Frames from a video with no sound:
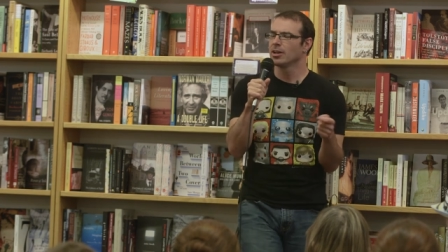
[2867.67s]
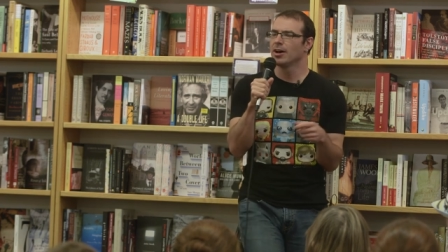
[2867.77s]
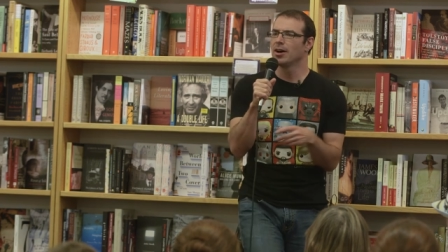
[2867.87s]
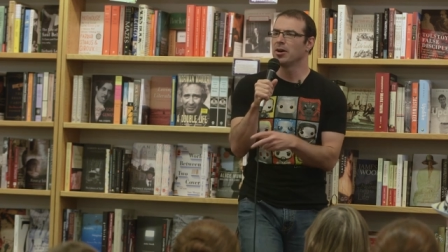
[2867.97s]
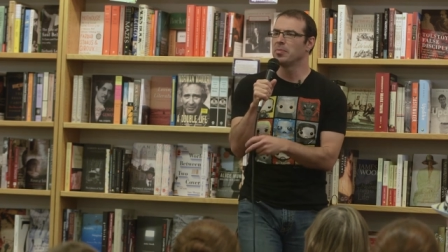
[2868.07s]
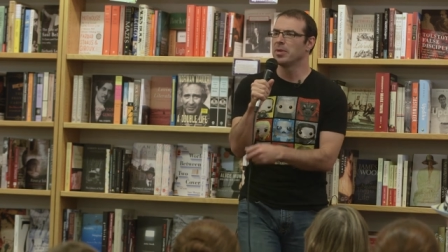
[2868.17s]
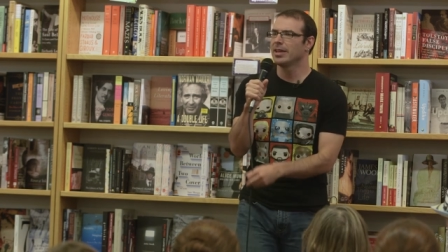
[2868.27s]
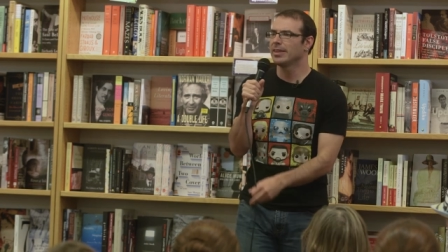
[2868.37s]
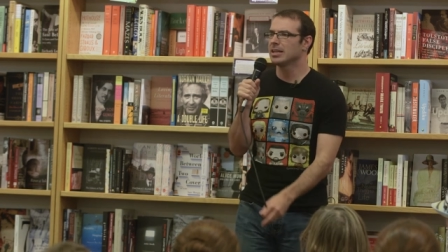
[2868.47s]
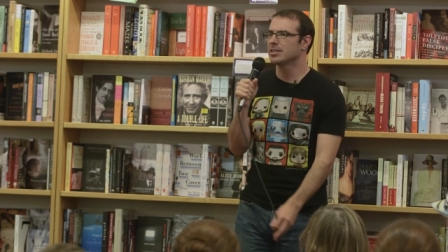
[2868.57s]
Um,
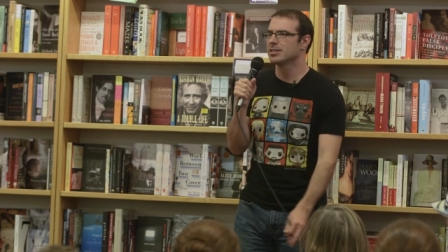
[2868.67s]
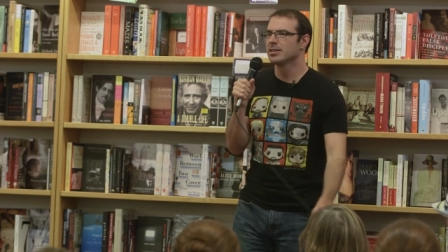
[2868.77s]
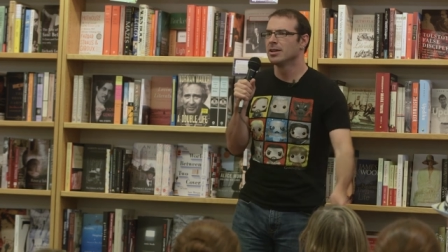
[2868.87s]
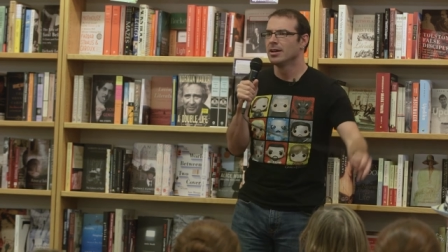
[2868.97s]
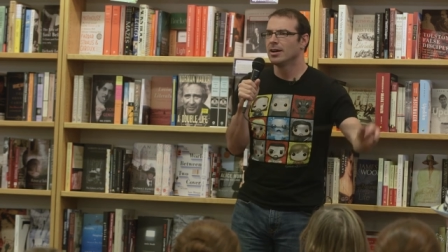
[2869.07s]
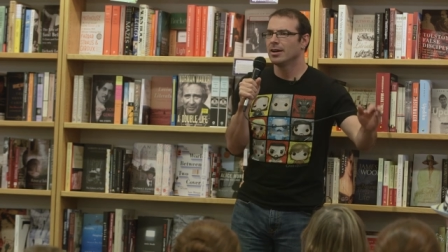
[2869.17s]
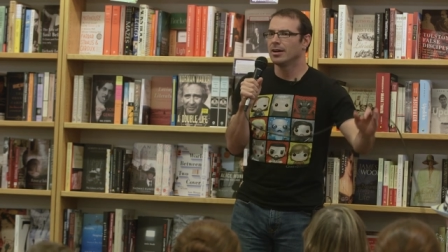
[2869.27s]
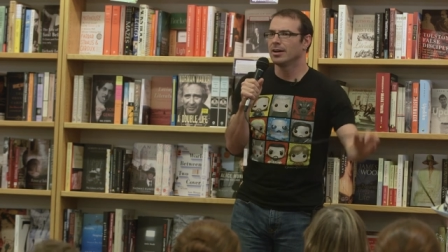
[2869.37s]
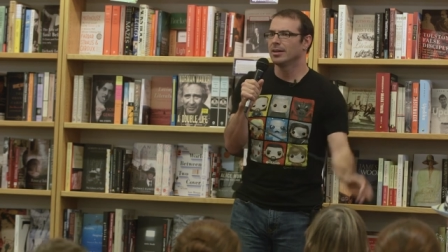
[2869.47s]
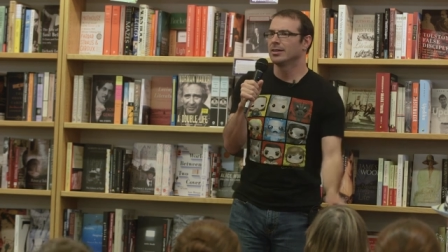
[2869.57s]
and that's
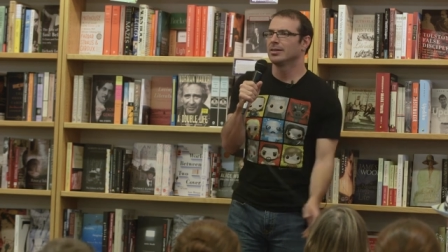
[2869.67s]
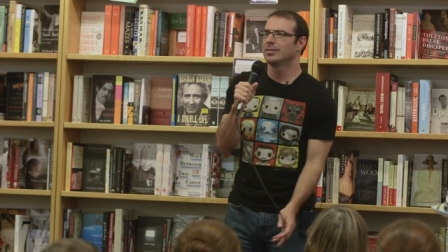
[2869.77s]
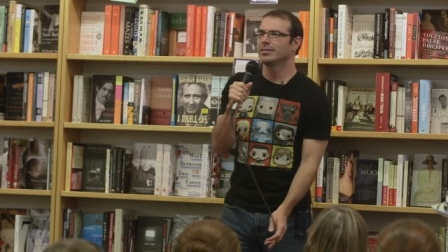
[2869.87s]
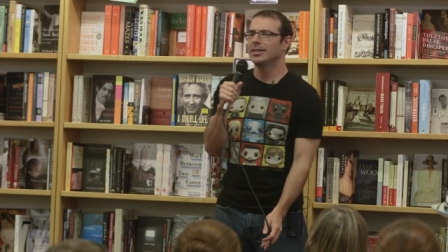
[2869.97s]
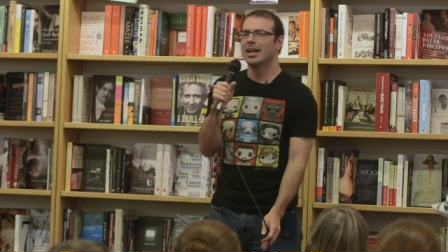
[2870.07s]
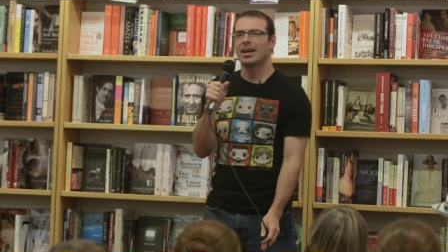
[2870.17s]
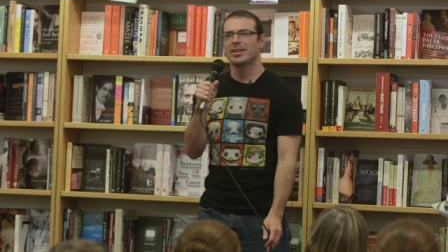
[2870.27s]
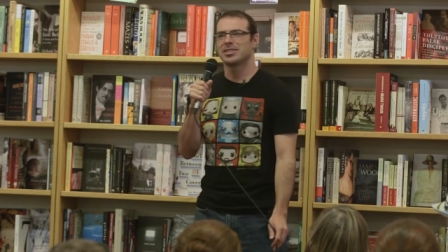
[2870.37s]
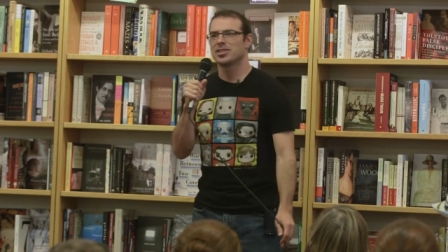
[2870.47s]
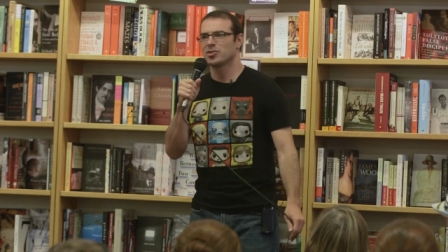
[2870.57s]
uh, yeah,
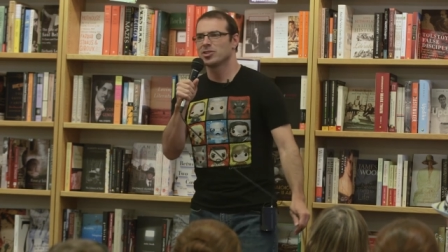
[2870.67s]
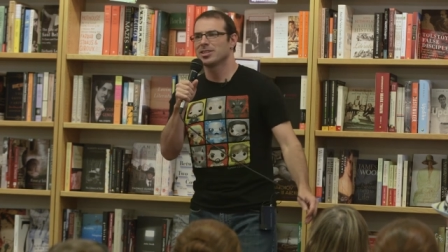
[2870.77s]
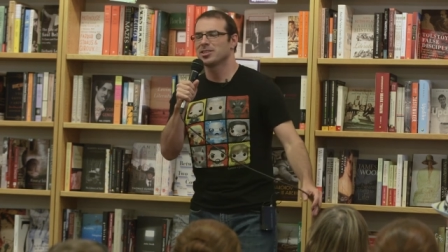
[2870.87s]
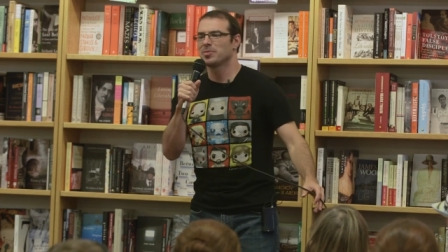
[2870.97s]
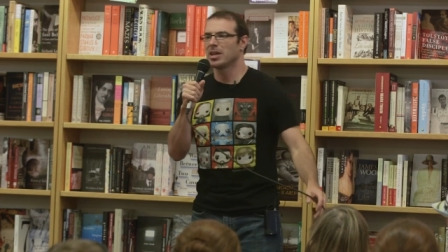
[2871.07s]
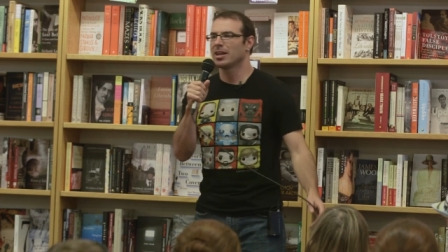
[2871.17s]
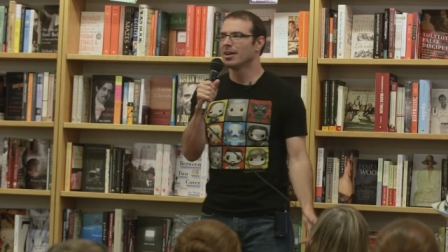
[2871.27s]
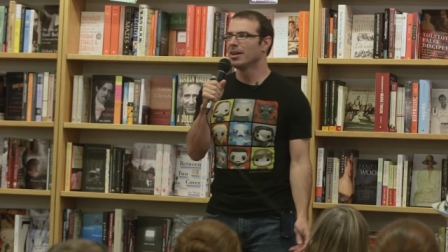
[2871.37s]
that's interesting to me.